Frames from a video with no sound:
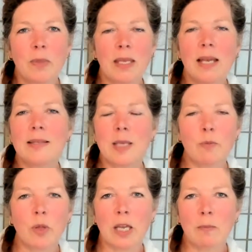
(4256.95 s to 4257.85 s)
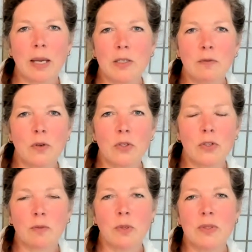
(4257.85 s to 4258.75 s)
Yes, I'm playing my
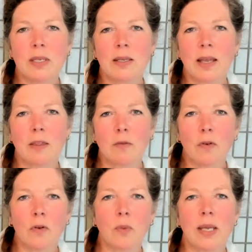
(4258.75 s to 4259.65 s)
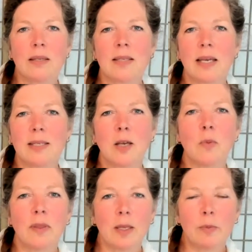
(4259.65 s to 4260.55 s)
devotional music and the phone rings. I dealt
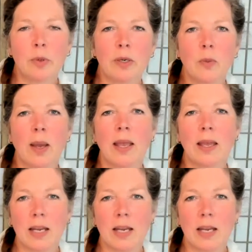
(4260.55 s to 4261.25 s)
with it, put it away, and